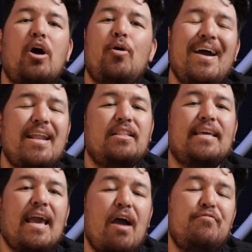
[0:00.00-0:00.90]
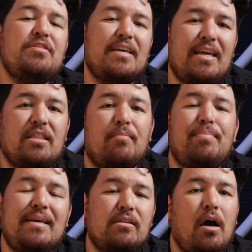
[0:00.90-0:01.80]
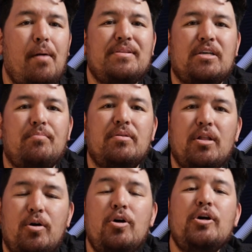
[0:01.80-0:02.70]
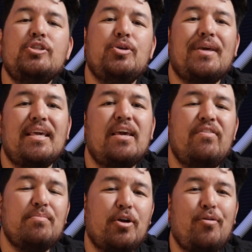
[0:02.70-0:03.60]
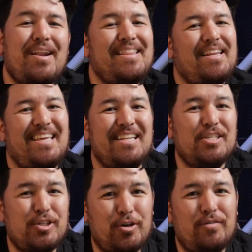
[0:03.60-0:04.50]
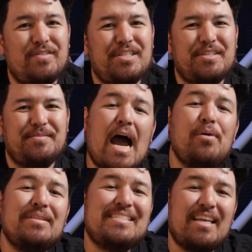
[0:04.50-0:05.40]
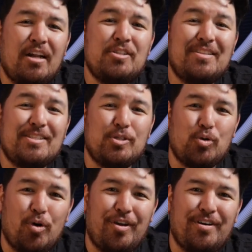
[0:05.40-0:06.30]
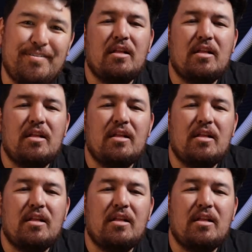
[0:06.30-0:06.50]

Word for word: I'll go ahead and link everything in the pinned comment down below so you can give him the credit that he deserves. Now, let's get on to the tutorial.